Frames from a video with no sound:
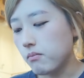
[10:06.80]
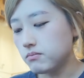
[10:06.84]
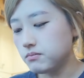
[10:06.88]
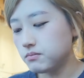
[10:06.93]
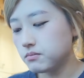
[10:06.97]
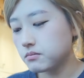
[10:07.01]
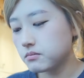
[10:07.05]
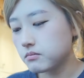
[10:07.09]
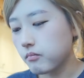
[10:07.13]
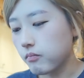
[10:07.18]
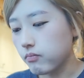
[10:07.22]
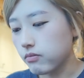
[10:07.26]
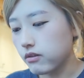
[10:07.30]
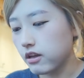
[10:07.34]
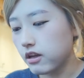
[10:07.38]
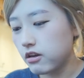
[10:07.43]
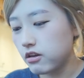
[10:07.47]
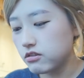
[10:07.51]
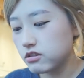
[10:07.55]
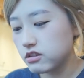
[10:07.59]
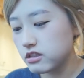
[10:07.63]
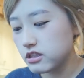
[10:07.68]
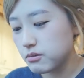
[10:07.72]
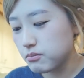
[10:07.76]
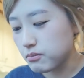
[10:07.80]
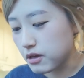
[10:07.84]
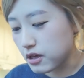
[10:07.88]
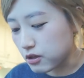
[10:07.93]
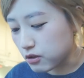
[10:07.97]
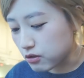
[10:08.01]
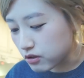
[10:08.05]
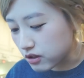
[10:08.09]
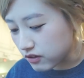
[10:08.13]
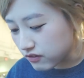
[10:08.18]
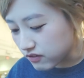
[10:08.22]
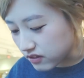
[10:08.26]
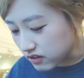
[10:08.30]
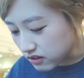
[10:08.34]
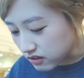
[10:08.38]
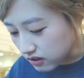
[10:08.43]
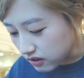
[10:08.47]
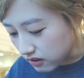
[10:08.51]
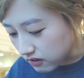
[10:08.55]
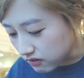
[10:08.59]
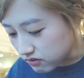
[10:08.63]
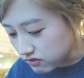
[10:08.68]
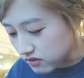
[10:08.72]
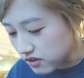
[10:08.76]
I don't think they microwaved it
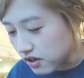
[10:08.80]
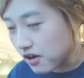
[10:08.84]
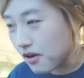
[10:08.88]
enough.